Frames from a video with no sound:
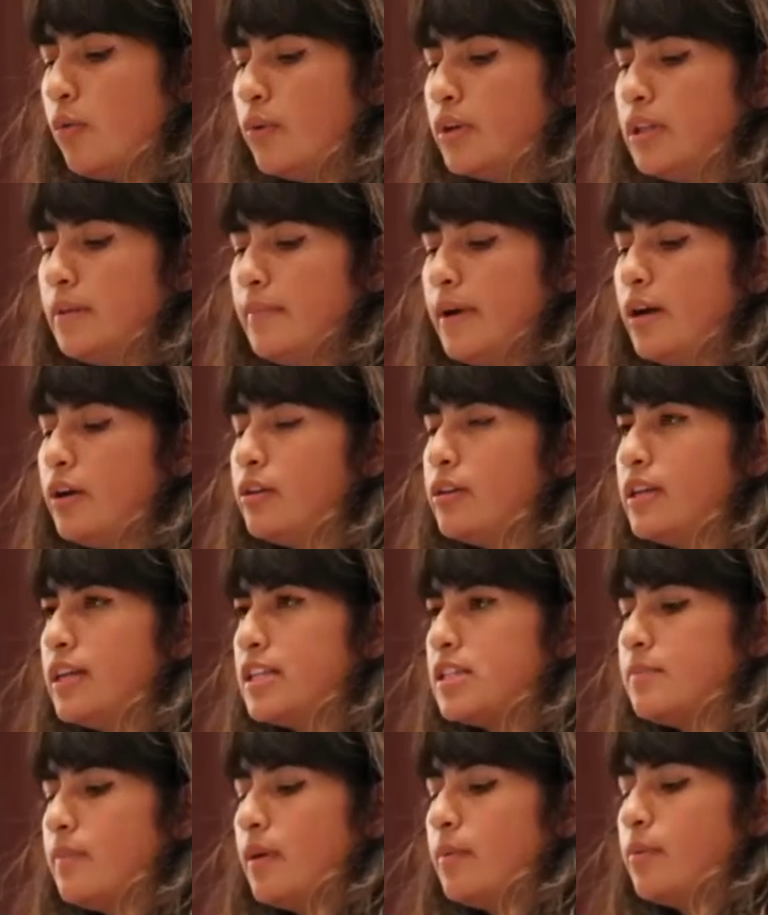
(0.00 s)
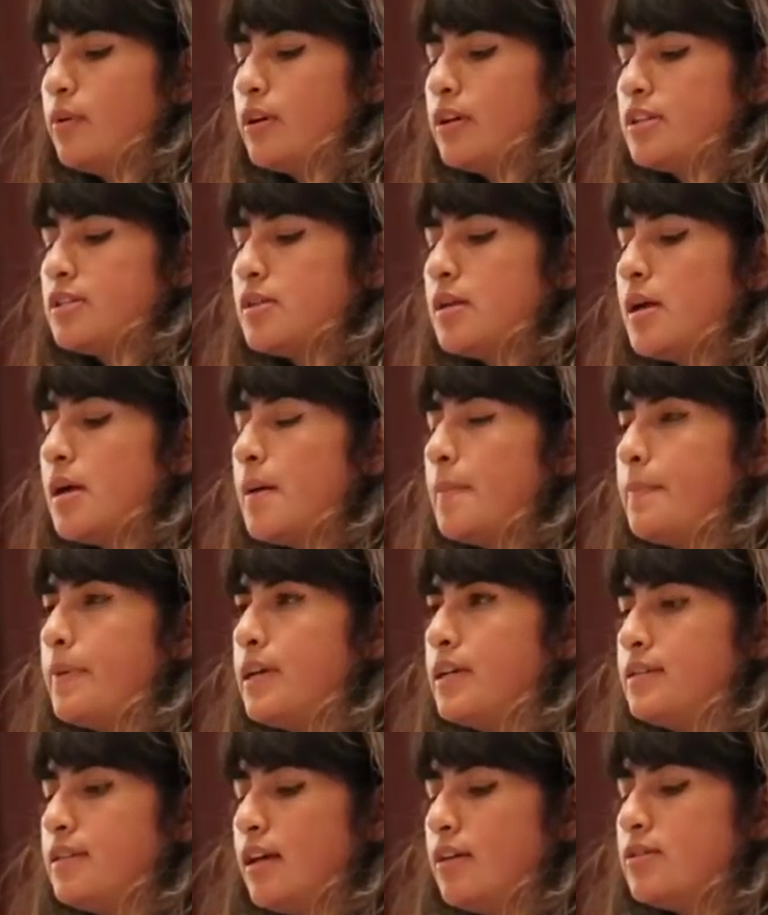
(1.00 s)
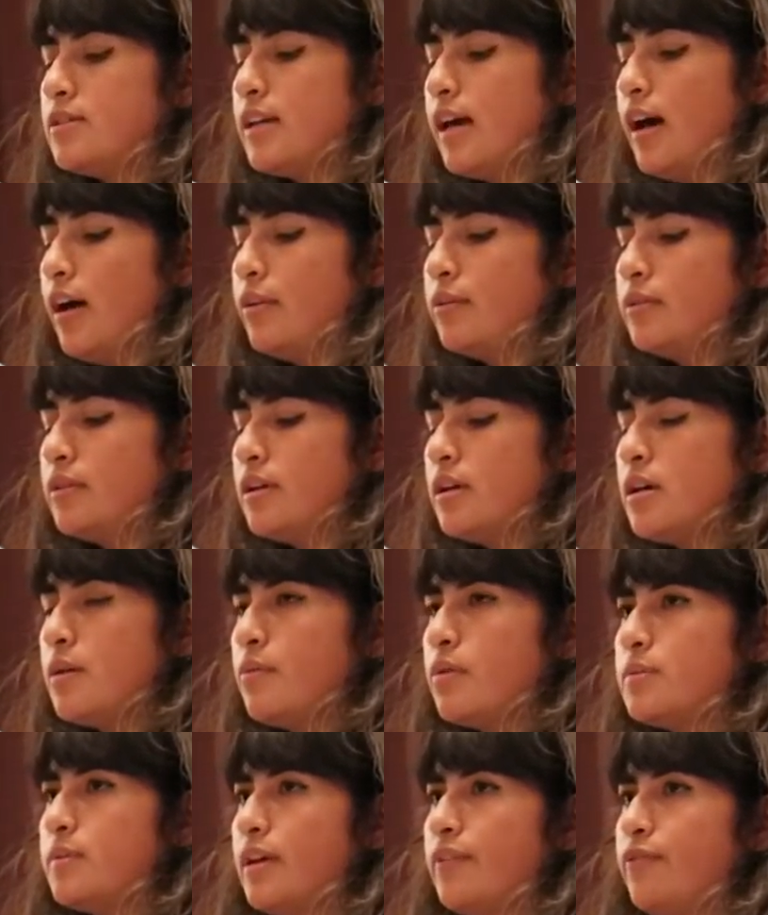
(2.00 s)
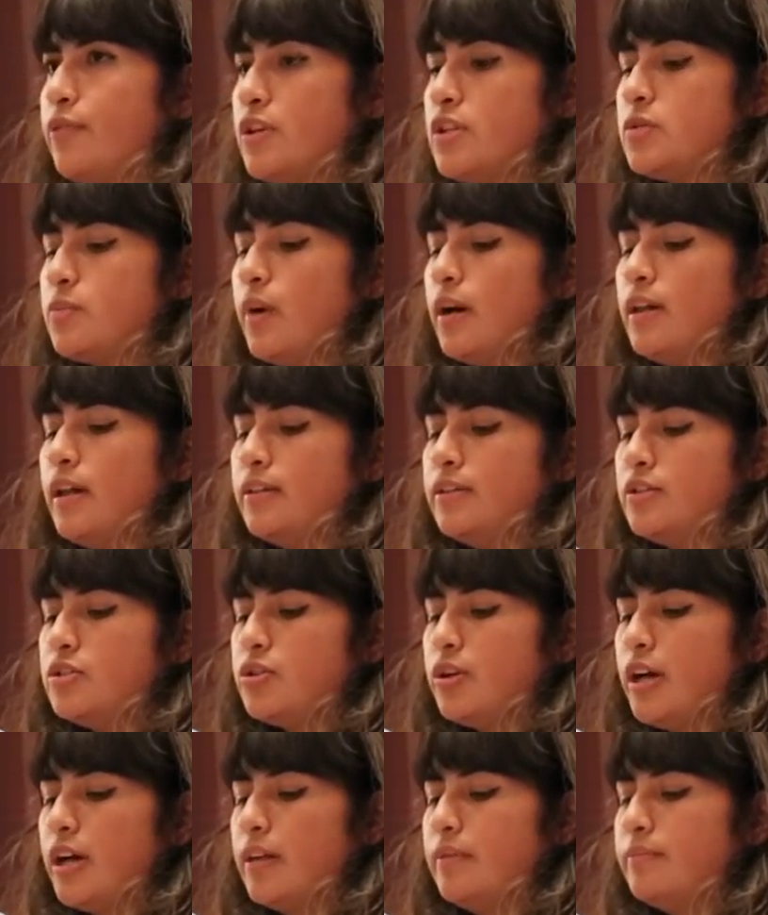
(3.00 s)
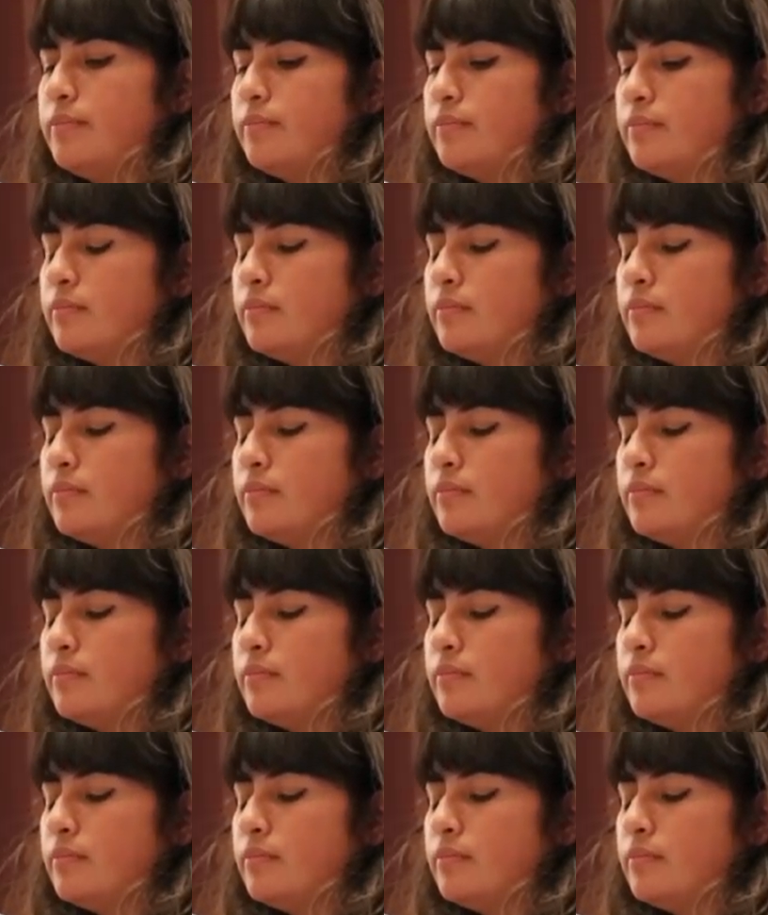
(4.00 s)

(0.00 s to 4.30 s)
One of my earliest memories, being downtown, was my first ride on the train.